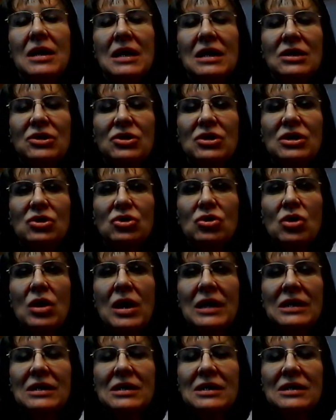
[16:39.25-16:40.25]
It's just
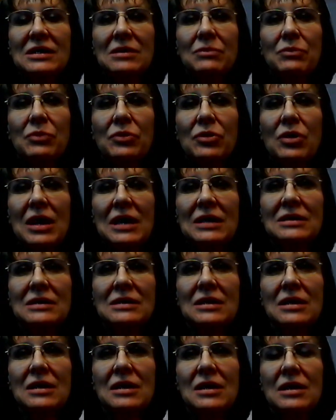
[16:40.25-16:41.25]
trying to
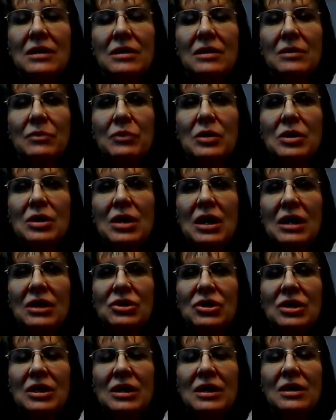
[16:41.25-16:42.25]
suppress the
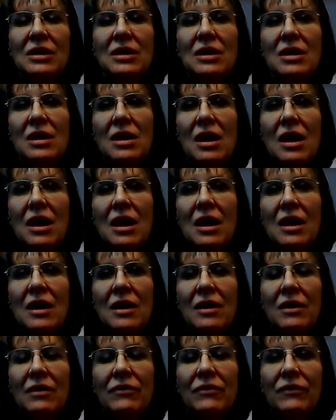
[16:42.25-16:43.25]
production
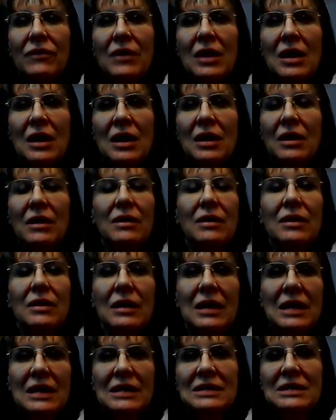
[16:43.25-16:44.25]
of
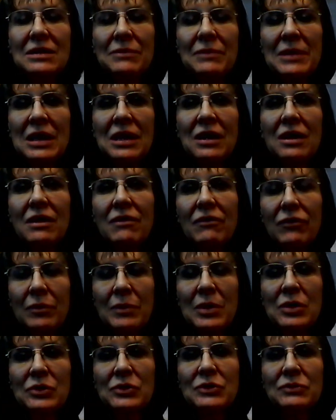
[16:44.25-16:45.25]
histamine
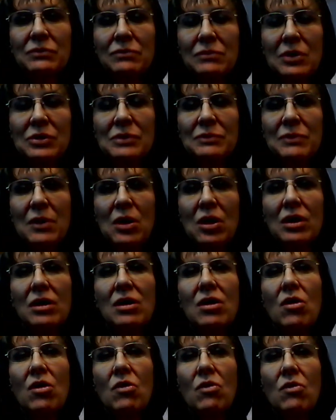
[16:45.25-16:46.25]
for most
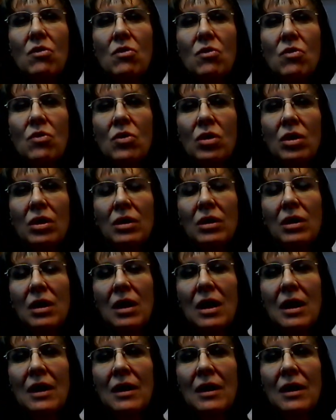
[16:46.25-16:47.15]
part, or